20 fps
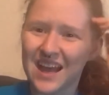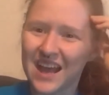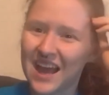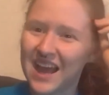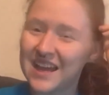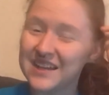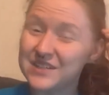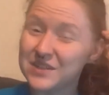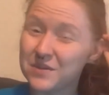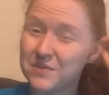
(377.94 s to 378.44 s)

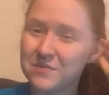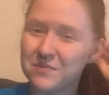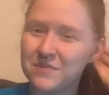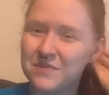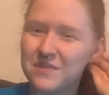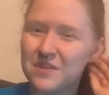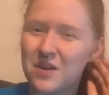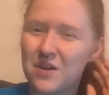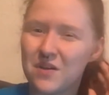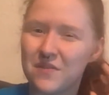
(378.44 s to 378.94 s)
I don't
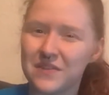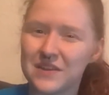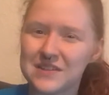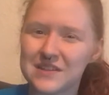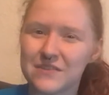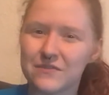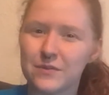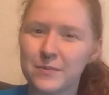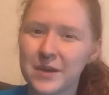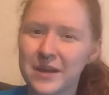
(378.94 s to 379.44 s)
know if that's
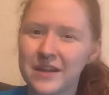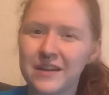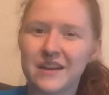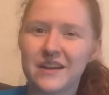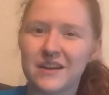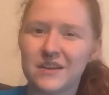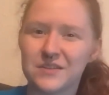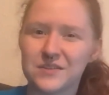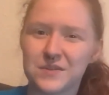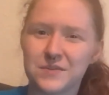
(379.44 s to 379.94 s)
everybody, and
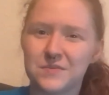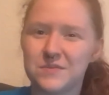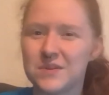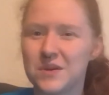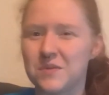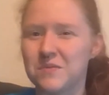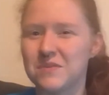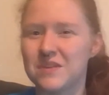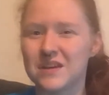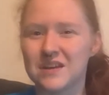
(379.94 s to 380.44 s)
I also
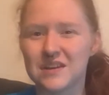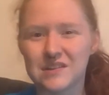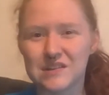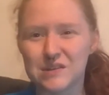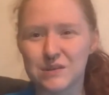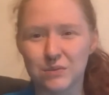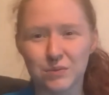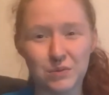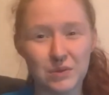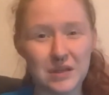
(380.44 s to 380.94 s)
don't think it's
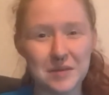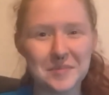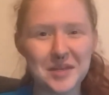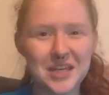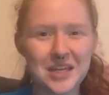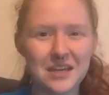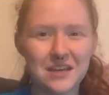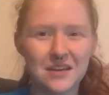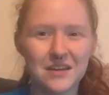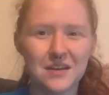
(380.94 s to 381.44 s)
through
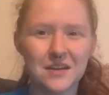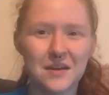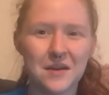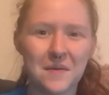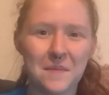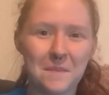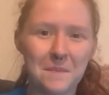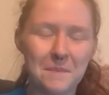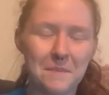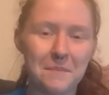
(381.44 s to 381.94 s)
Libby,
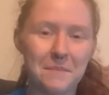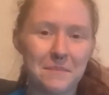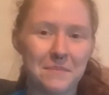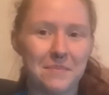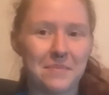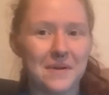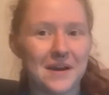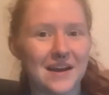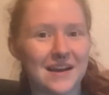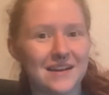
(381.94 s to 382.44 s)

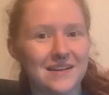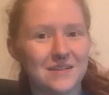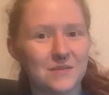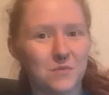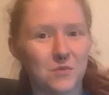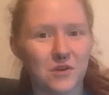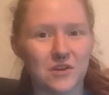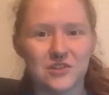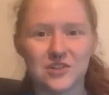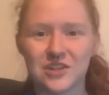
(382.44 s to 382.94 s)
but
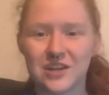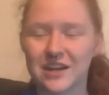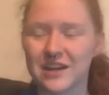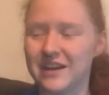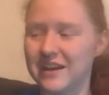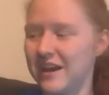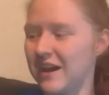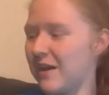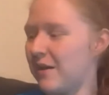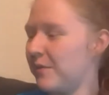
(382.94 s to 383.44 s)
worth
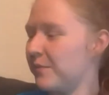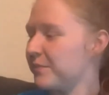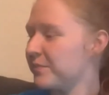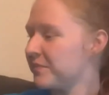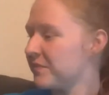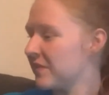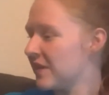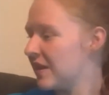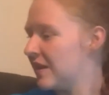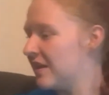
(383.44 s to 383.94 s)
checking out.
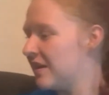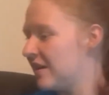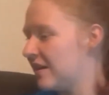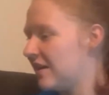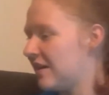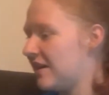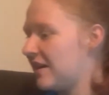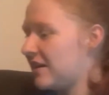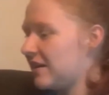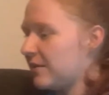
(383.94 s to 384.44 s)

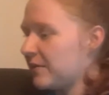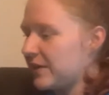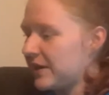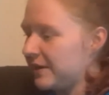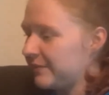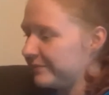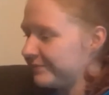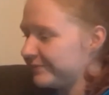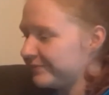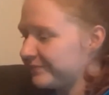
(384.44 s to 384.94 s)
Anyway,
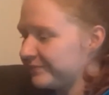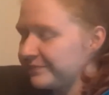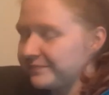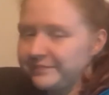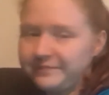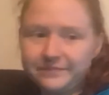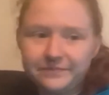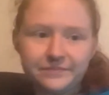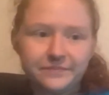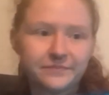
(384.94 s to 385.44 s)

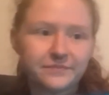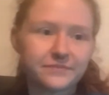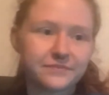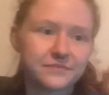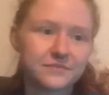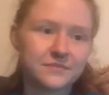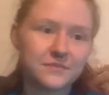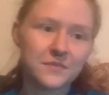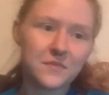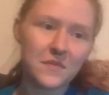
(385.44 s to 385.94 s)

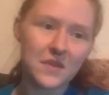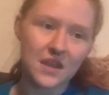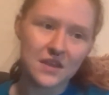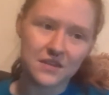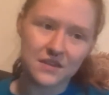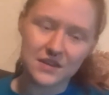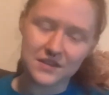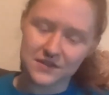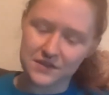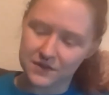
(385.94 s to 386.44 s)

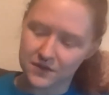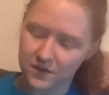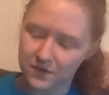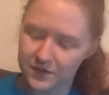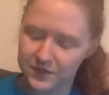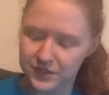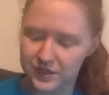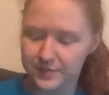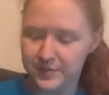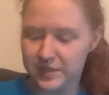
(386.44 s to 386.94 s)
these are
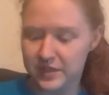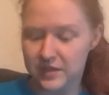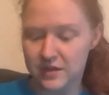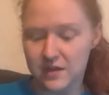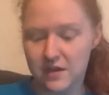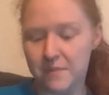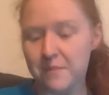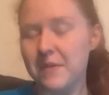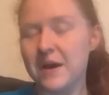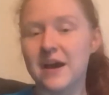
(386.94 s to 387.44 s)
going to
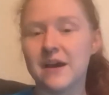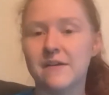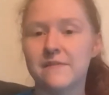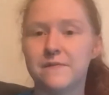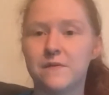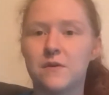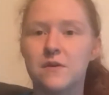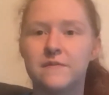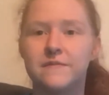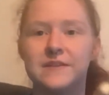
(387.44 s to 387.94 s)
be my
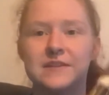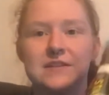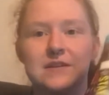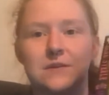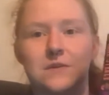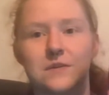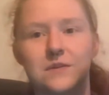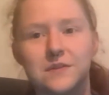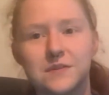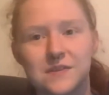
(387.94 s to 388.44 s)
four
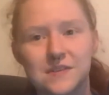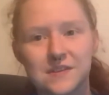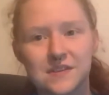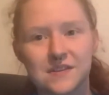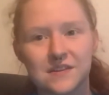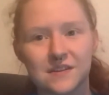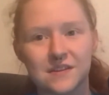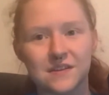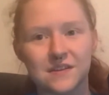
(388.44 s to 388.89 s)
physicals